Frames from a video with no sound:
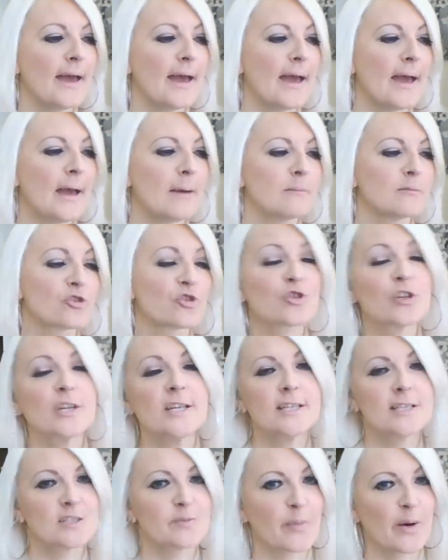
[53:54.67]
um,
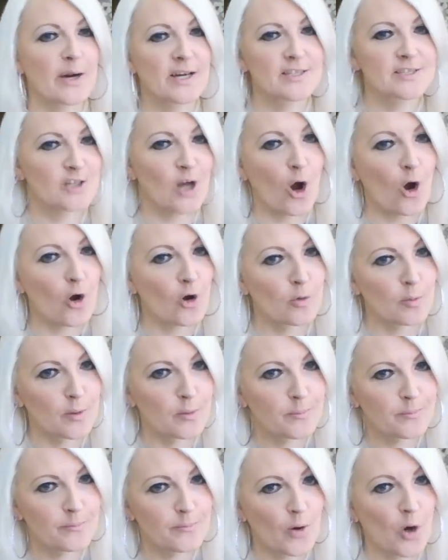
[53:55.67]
treated this person
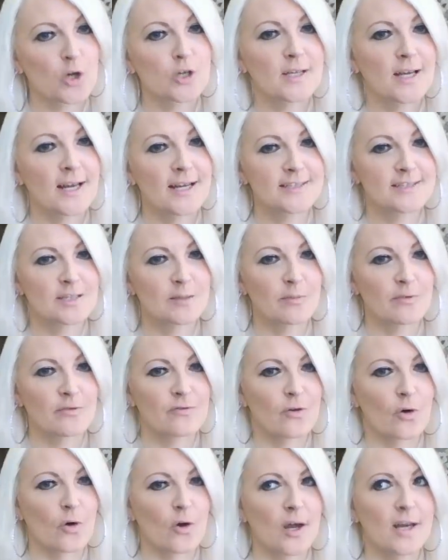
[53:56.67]
horrible or nasty
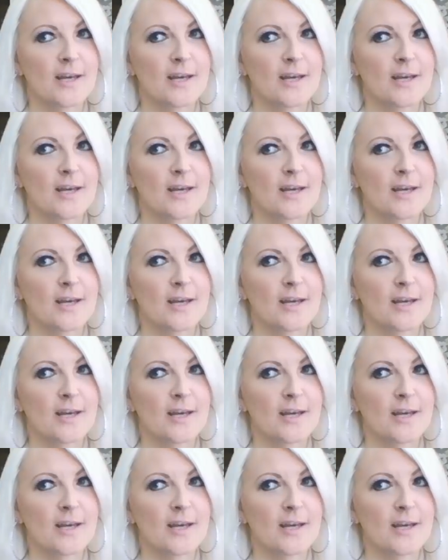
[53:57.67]
before,